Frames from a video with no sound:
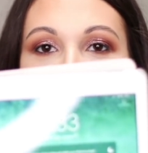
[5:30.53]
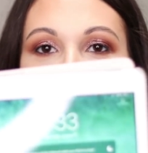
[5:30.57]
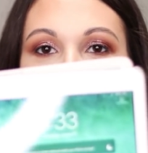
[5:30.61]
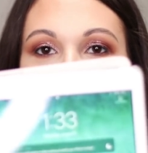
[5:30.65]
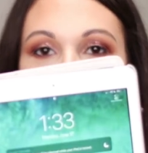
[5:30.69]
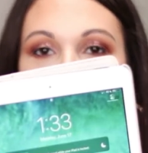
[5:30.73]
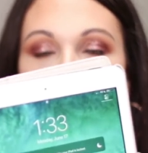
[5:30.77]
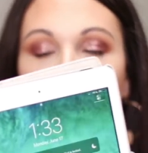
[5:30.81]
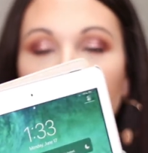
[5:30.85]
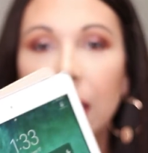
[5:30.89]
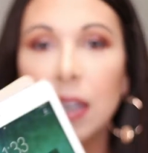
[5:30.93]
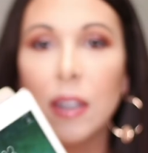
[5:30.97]

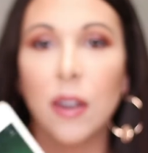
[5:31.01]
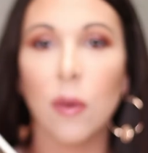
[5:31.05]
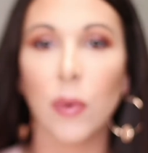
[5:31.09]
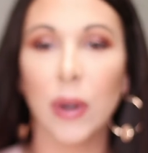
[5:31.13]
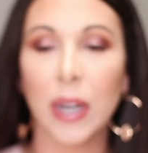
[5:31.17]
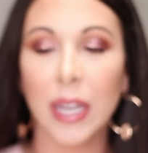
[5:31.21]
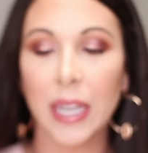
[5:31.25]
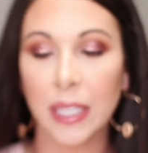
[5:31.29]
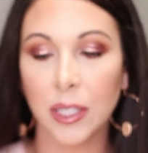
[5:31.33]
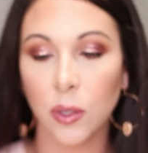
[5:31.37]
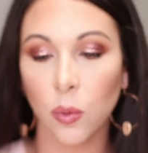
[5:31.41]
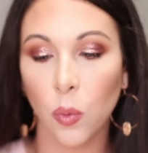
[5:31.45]
and
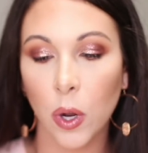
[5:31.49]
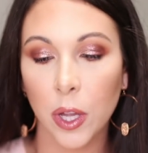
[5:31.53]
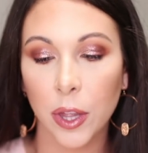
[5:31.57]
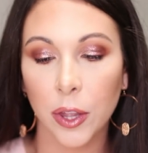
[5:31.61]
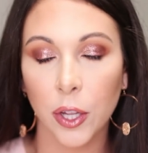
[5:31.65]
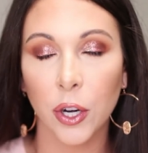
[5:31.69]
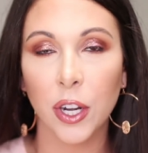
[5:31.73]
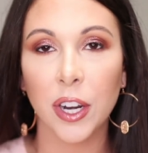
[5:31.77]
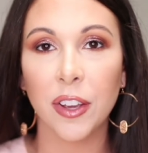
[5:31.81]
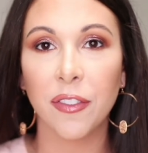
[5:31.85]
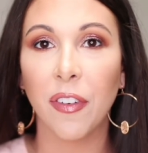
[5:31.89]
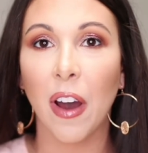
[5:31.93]
when it gets
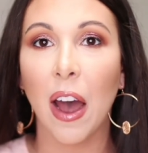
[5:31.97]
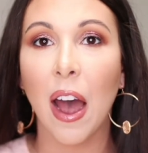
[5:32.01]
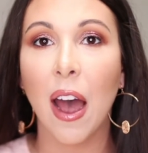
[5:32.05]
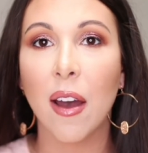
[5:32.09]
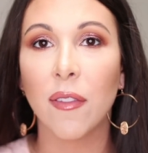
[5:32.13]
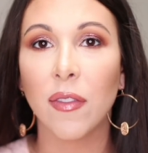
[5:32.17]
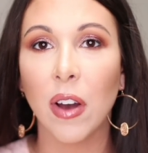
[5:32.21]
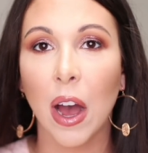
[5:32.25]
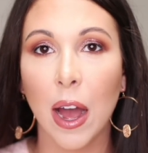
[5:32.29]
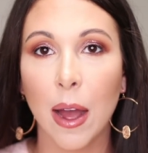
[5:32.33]
1:35,